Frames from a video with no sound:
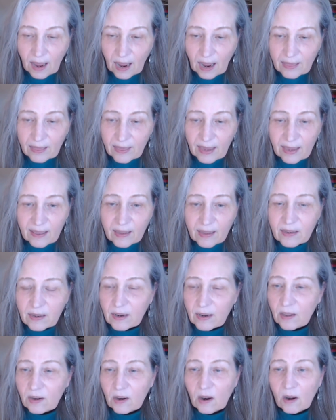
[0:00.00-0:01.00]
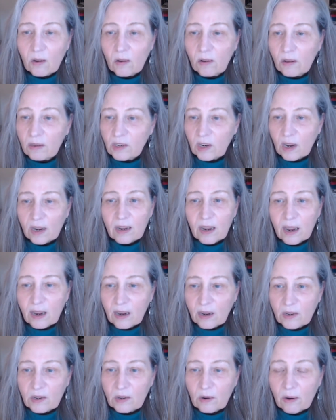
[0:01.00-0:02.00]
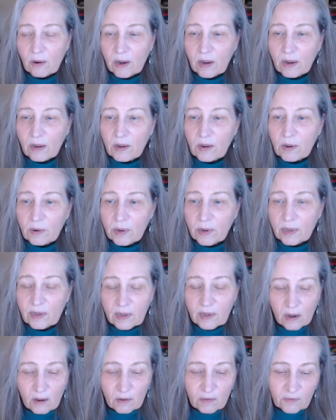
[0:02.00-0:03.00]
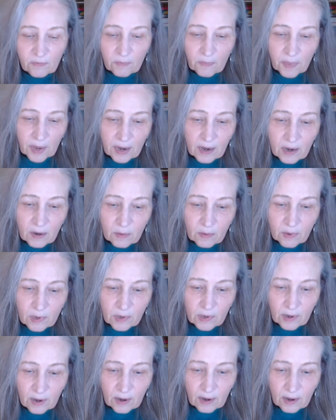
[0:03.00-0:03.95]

that's another whole gigantic story into itself. But it was